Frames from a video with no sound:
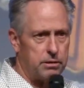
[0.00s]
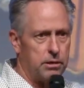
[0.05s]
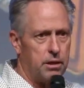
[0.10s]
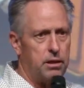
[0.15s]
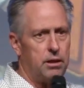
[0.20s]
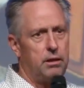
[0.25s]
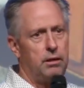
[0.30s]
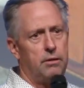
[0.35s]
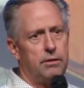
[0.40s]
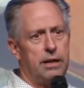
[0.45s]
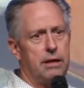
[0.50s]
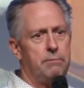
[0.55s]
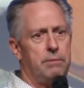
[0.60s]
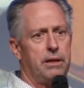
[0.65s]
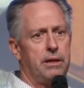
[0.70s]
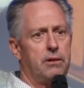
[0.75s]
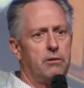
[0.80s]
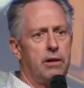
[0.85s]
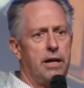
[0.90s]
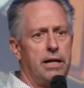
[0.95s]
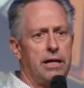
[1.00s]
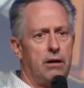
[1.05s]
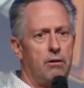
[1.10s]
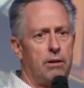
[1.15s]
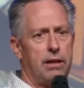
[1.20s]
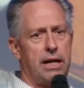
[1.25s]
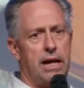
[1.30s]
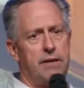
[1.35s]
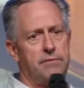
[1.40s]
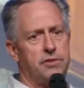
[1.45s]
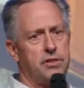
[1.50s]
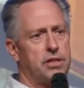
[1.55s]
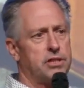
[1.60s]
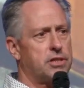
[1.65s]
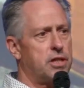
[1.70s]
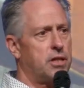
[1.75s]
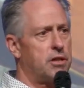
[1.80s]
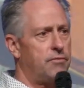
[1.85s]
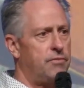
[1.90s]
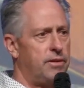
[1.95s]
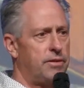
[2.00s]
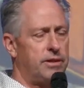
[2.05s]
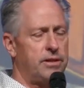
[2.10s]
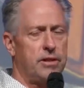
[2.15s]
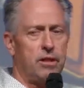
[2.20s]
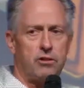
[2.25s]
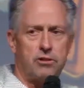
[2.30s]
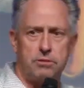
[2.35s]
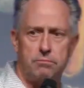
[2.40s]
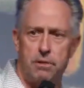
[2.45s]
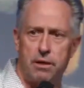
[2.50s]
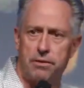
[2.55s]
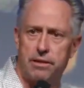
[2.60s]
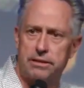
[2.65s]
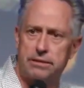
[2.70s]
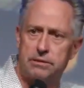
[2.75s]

Oh, that'd be great. I only have $615 a month.